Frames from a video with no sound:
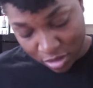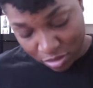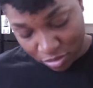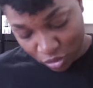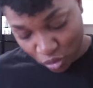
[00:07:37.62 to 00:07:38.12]

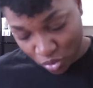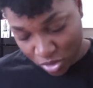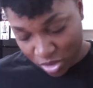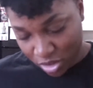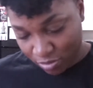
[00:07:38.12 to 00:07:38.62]
Hold
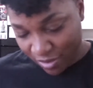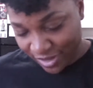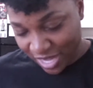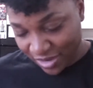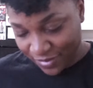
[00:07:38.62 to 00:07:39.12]
on,
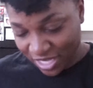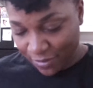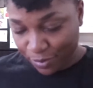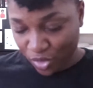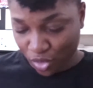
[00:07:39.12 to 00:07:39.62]
mommy gotta make
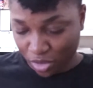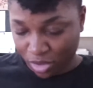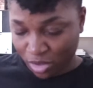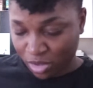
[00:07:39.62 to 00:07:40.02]
it perfect.